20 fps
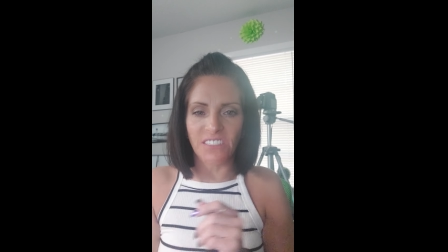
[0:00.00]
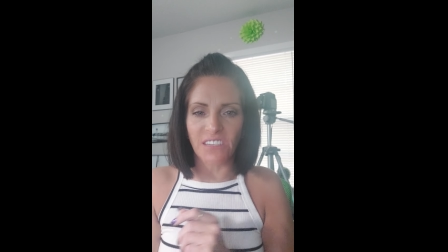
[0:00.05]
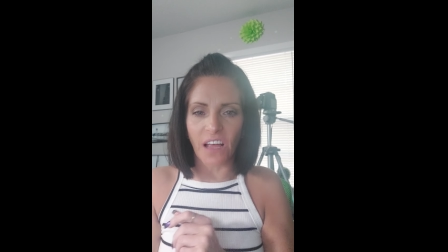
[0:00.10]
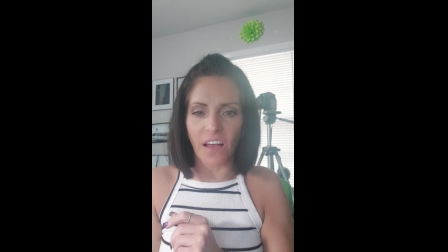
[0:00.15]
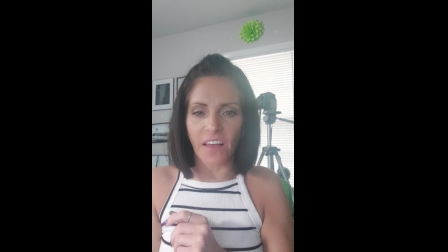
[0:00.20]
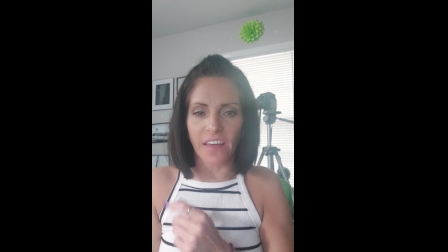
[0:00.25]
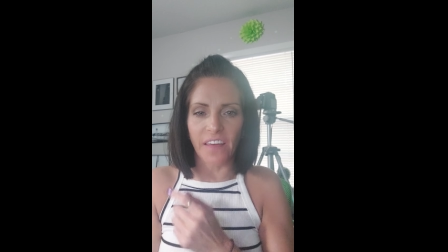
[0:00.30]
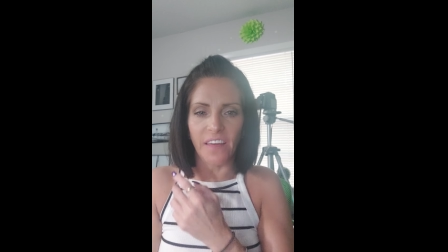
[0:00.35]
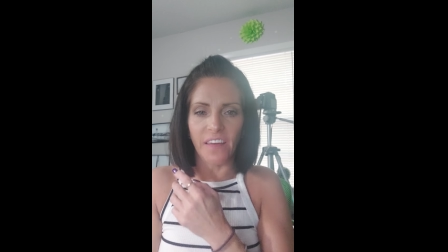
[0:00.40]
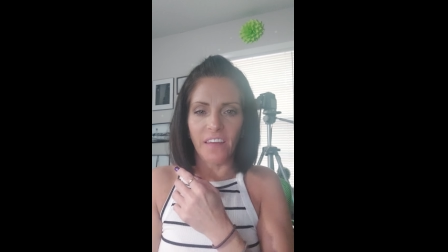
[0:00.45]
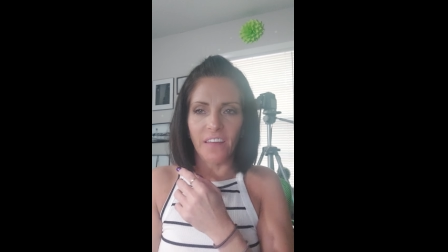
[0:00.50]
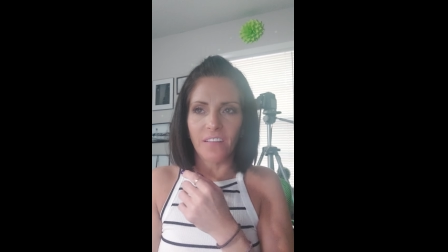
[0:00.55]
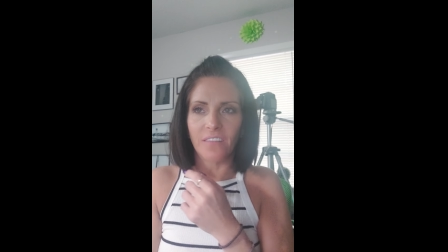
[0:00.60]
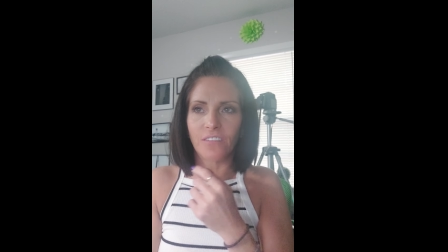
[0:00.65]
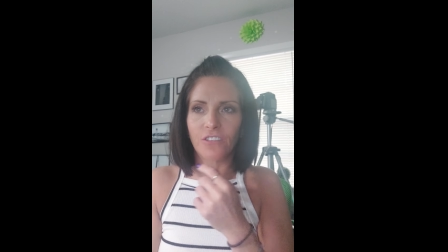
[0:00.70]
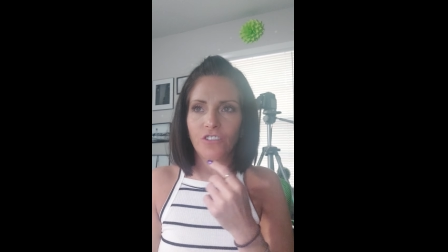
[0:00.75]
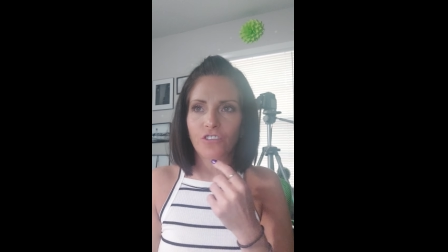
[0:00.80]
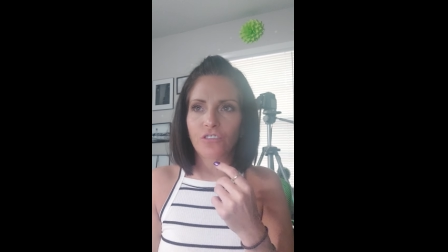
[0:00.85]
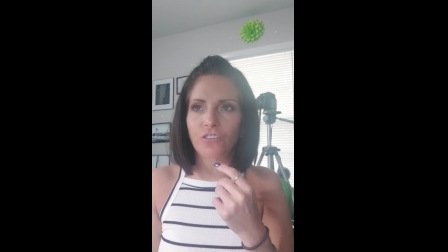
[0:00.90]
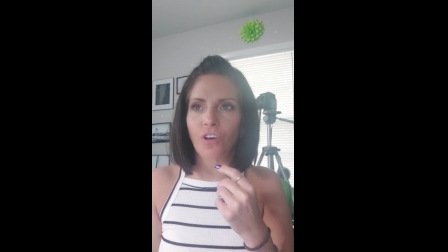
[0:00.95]
sucking
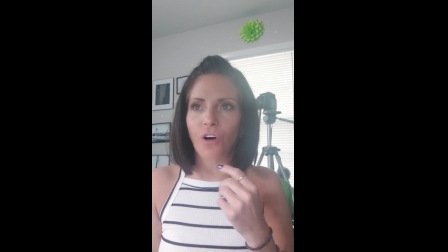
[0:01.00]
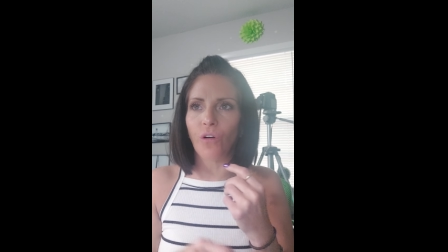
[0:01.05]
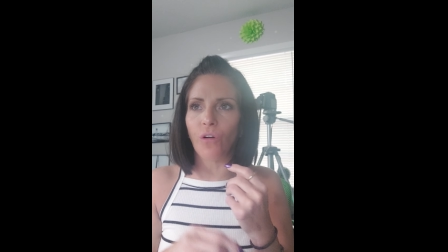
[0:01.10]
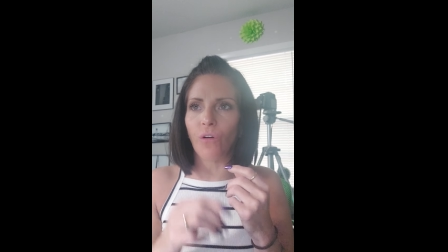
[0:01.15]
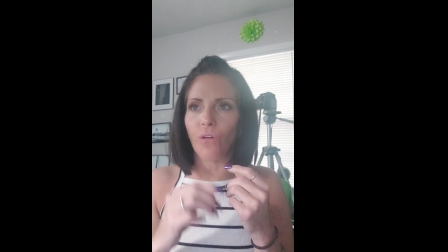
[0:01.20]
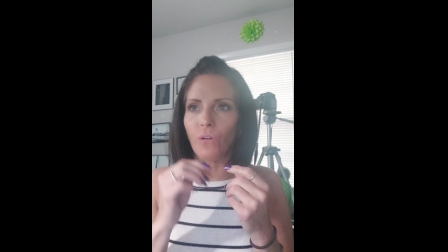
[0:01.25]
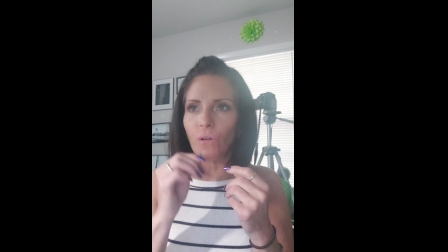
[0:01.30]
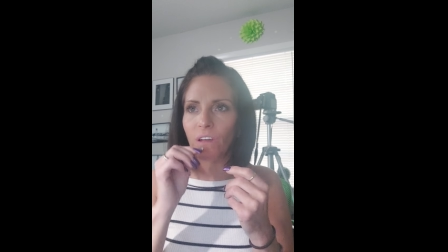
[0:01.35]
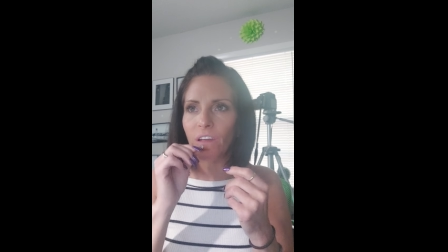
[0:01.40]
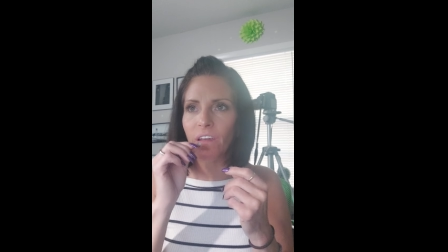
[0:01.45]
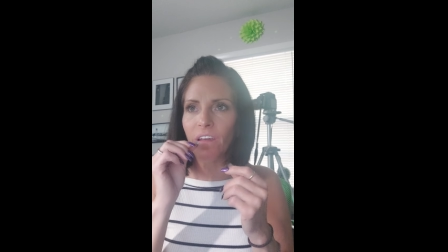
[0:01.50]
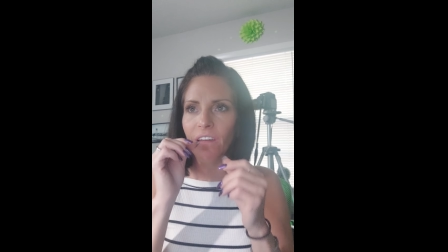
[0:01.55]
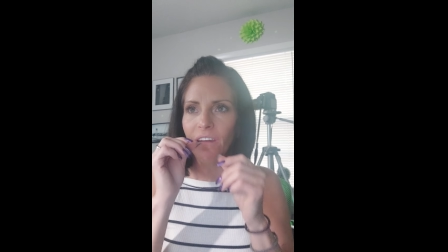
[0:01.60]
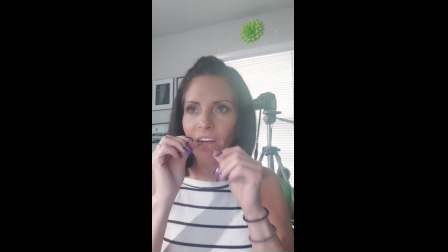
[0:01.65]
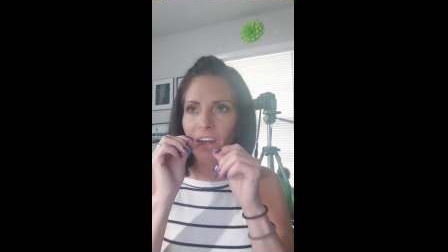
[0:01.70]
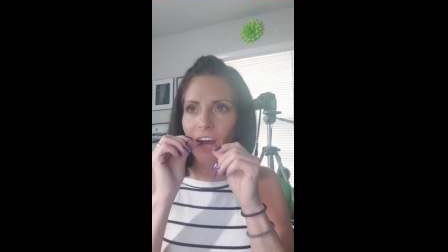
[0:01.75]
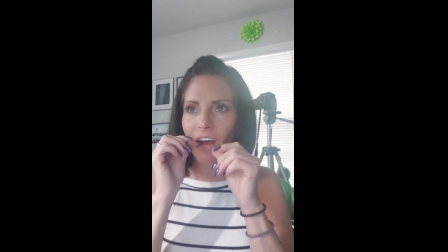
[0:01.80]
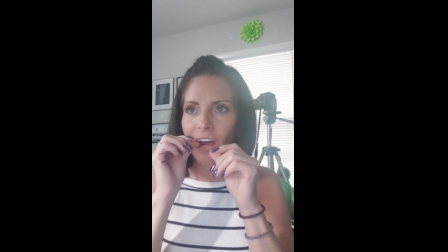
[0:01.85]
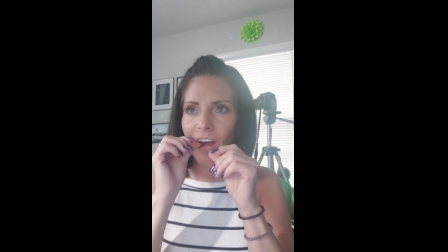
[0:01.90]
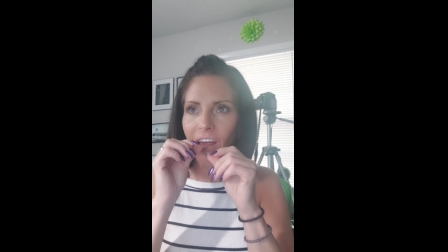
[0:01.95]
so
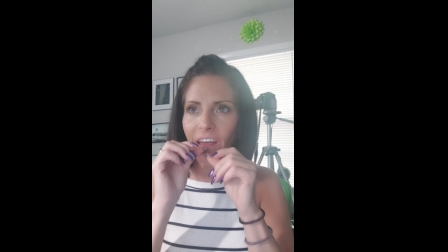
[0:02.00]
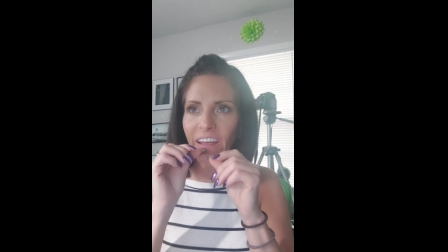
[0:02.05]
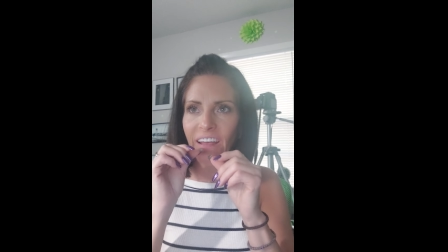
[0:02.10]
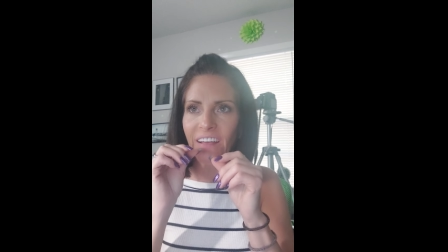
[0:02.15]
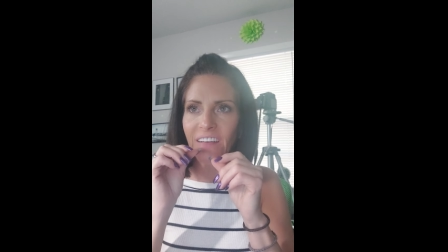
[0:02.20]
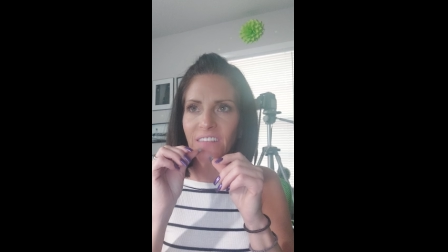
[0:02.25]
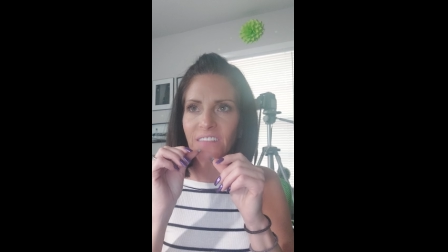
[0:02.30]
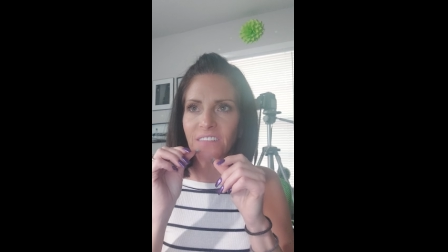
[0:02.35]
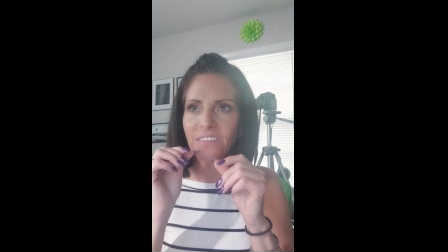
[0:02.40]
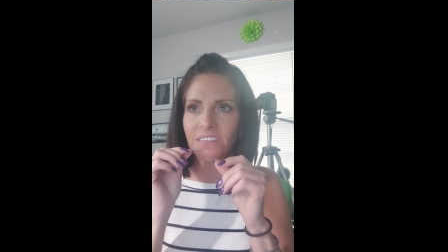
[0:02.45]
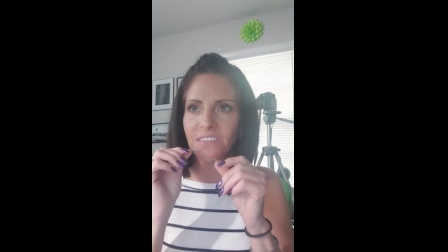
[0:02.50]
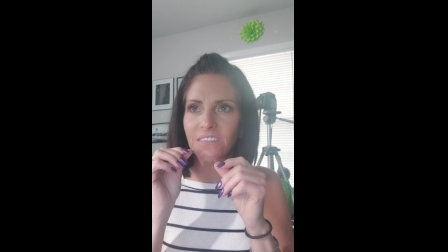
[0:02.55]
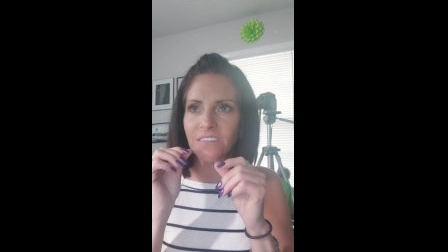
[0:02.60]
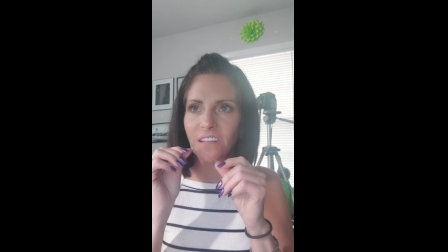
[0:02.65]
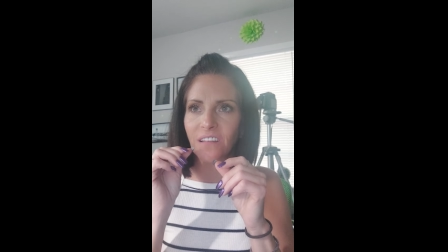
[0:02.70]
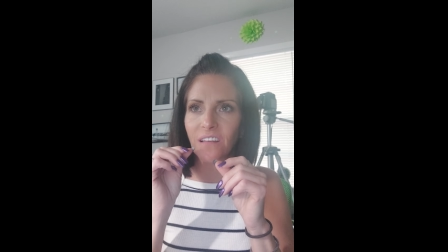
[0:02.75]
in, like it's